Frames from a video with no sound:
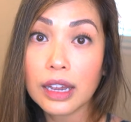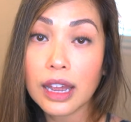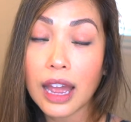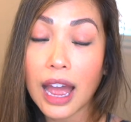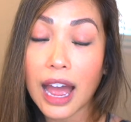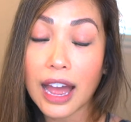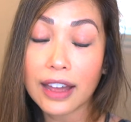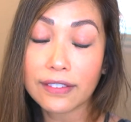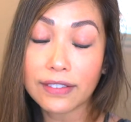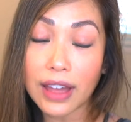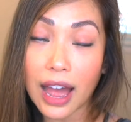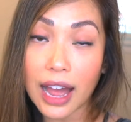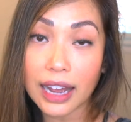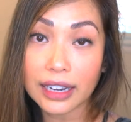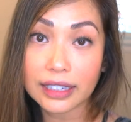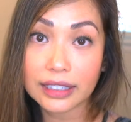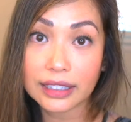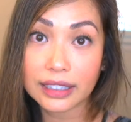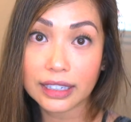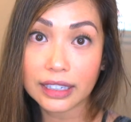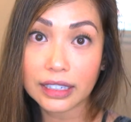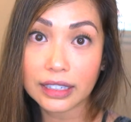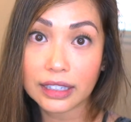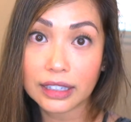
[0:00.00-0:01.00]
have
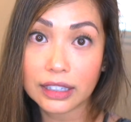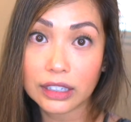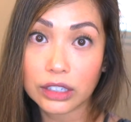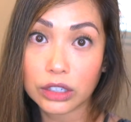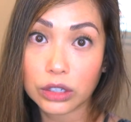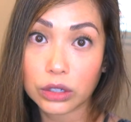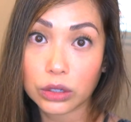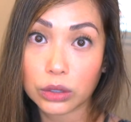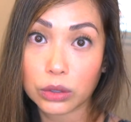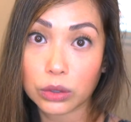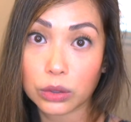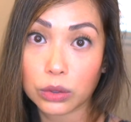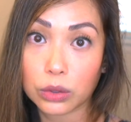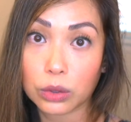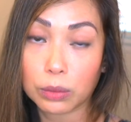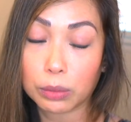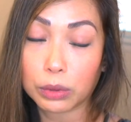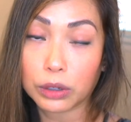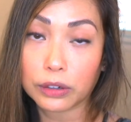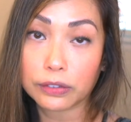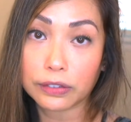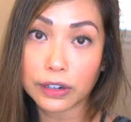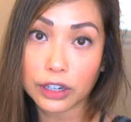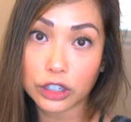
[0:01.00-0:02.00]
access to
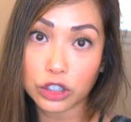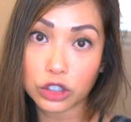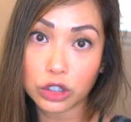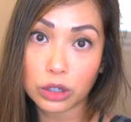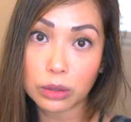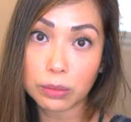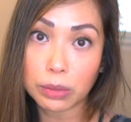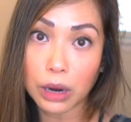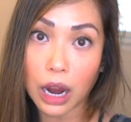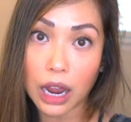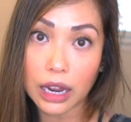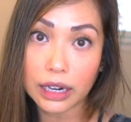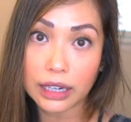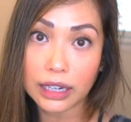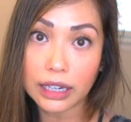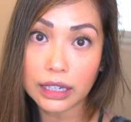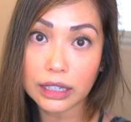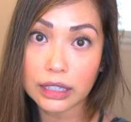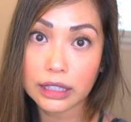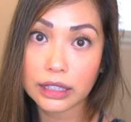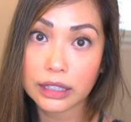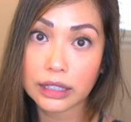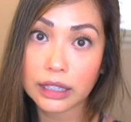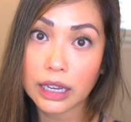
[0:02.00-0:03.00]
professional
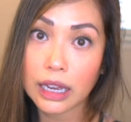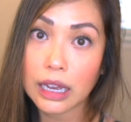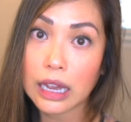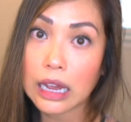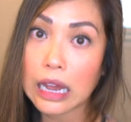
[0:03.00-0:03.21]
products.